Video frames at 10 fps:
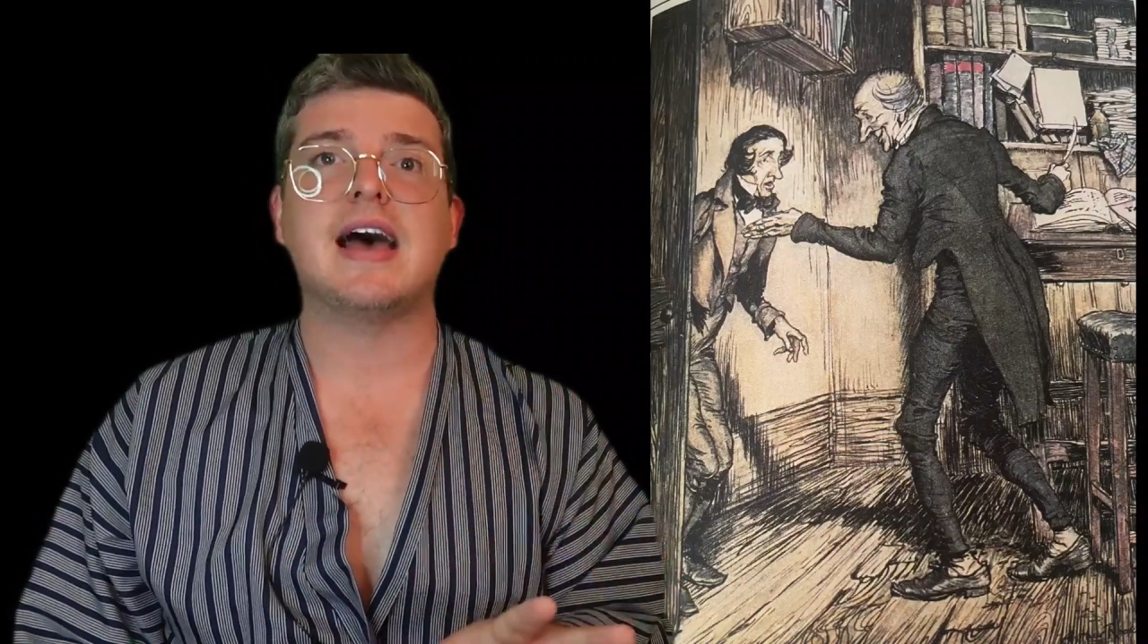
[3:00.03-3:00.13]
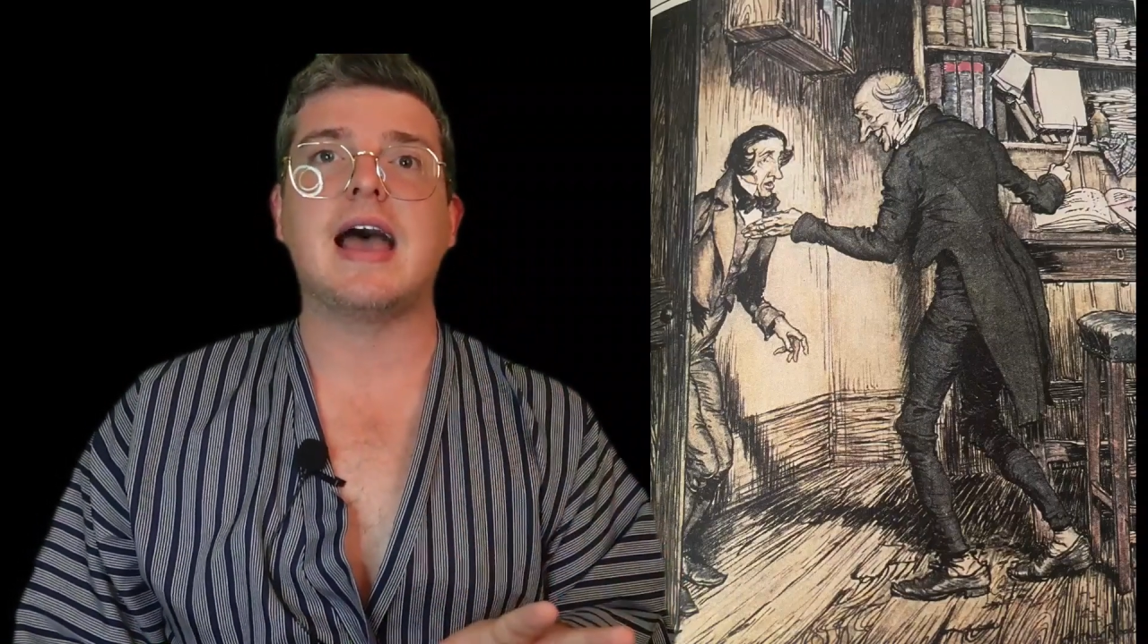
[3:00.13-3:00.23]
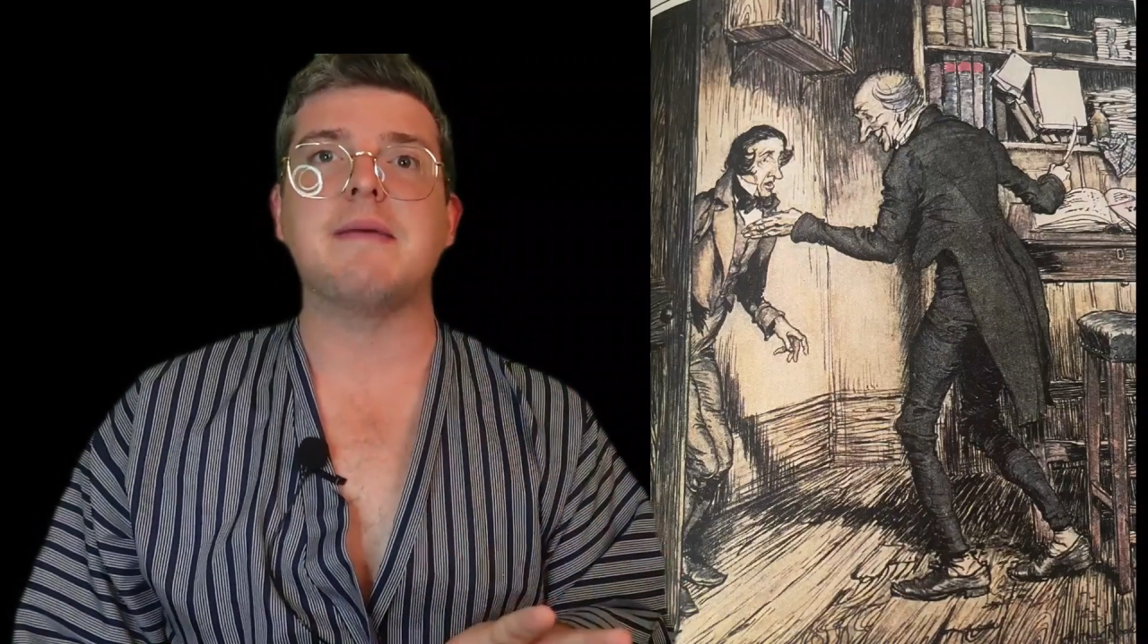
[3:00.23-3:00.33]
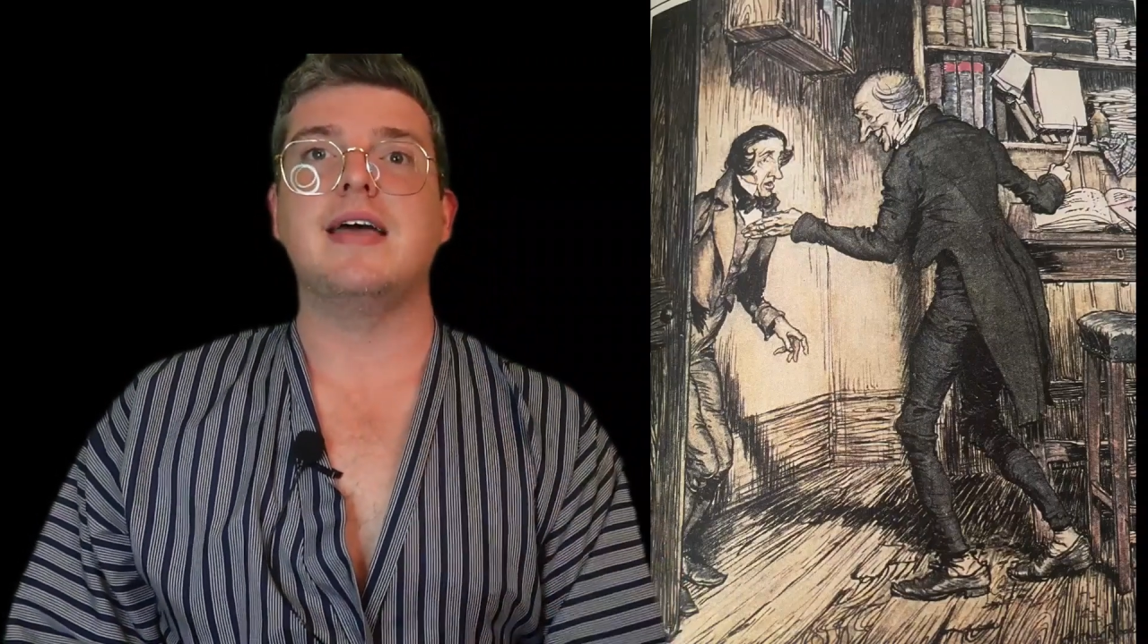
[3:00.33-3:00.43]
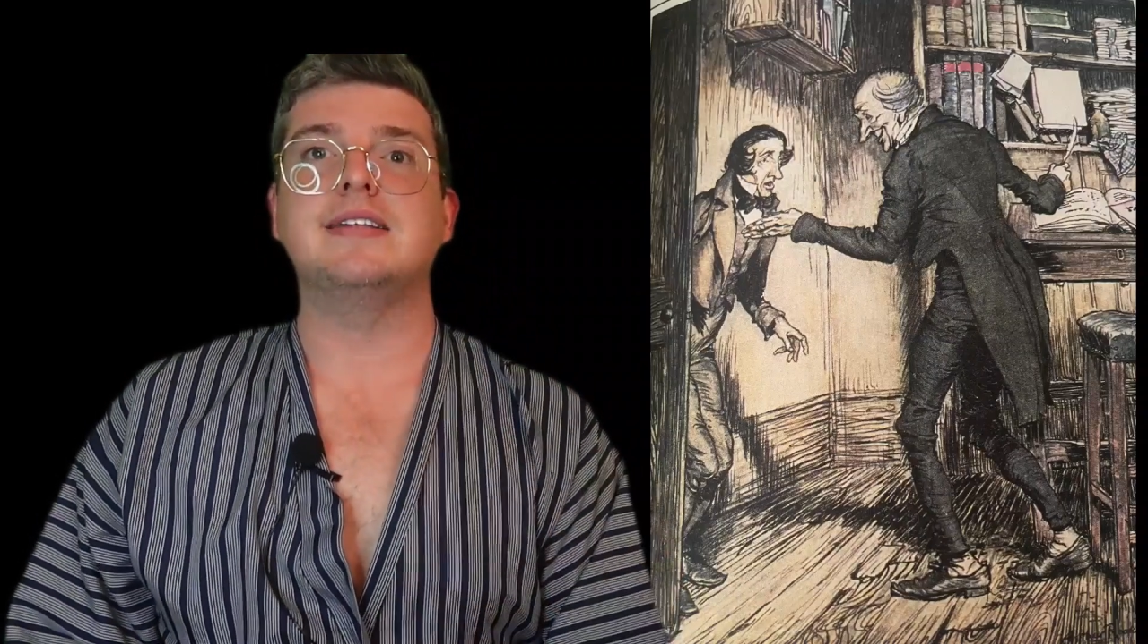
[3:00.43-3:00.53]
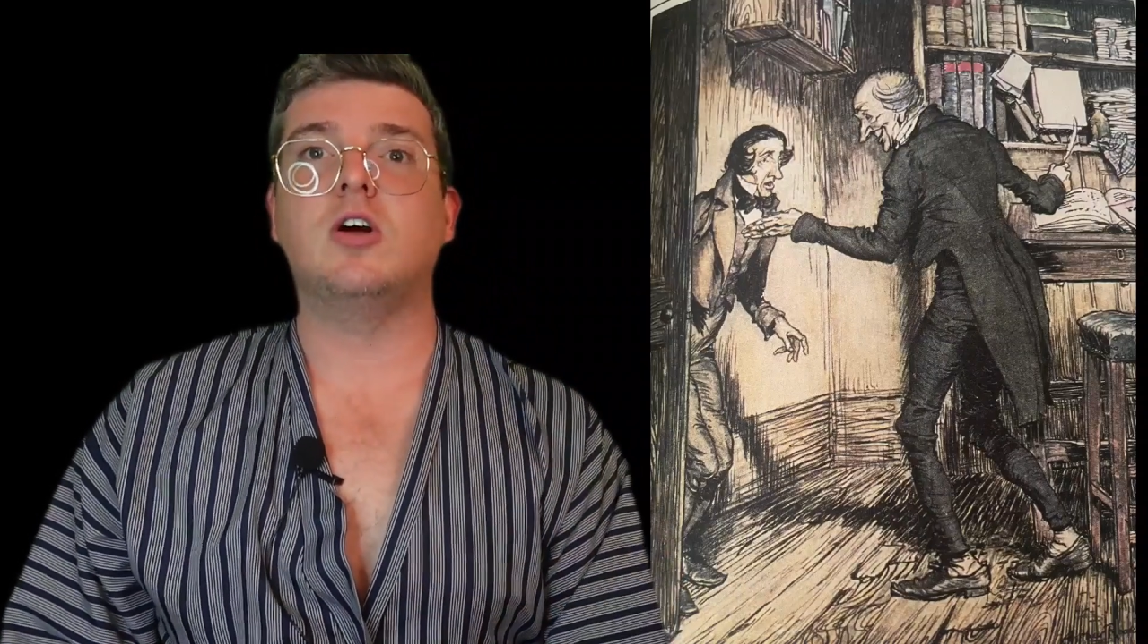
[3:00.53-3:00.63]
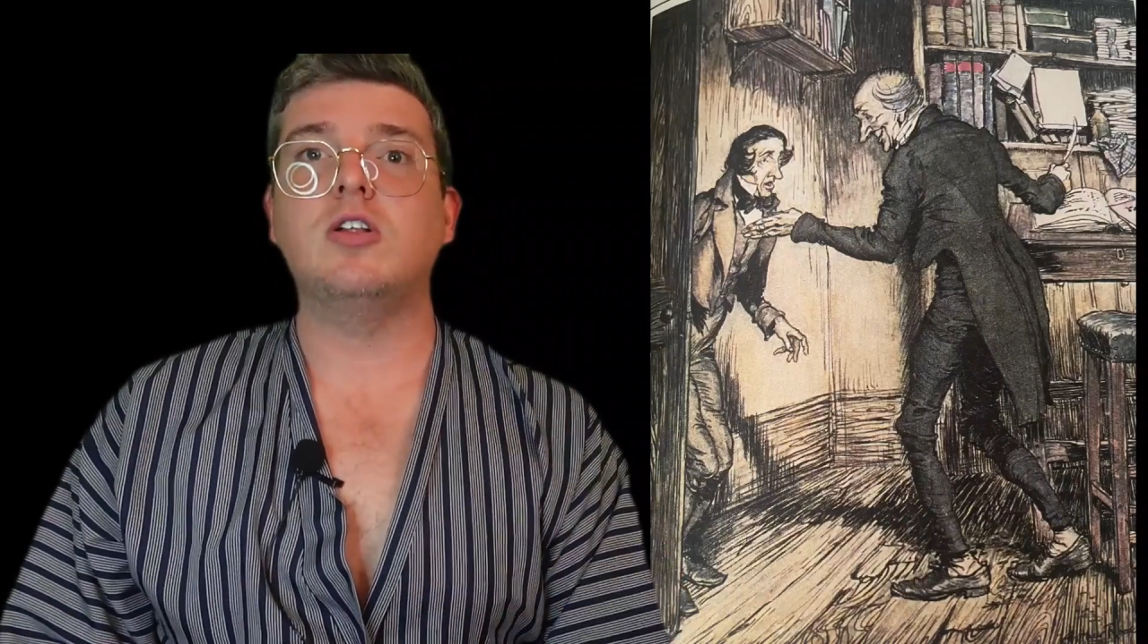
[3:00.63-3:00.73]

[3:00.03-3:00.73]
time, and it's